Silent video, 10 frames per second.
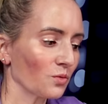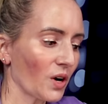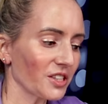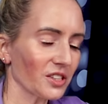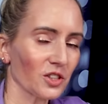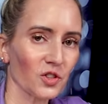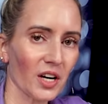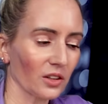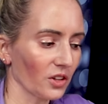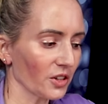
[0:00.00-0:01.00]
rice
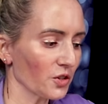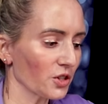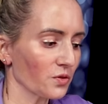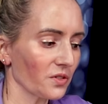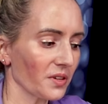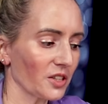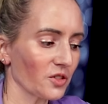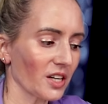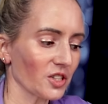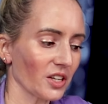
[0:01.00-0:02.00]
extract, licorice root,
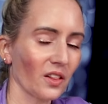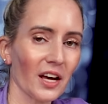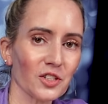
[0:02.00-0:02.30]
hydrogenated